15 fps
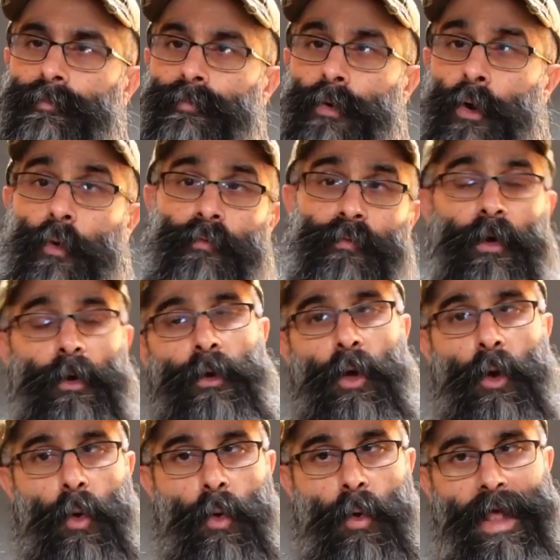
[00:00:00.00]

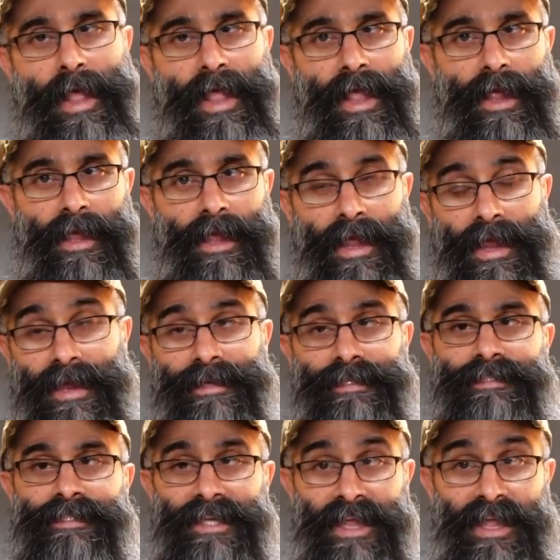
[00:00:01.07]
Profoto
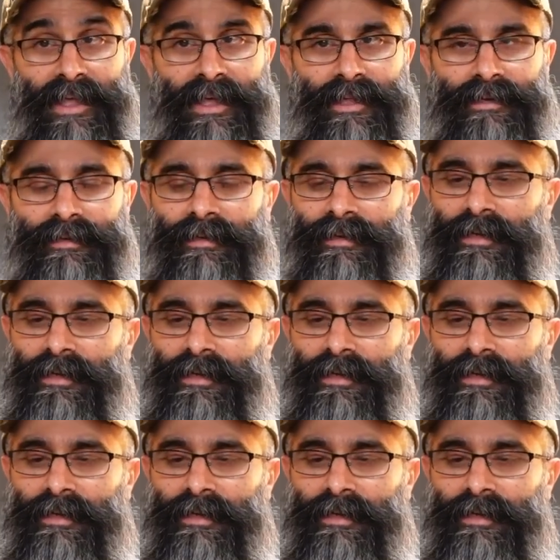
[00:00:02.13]
A10.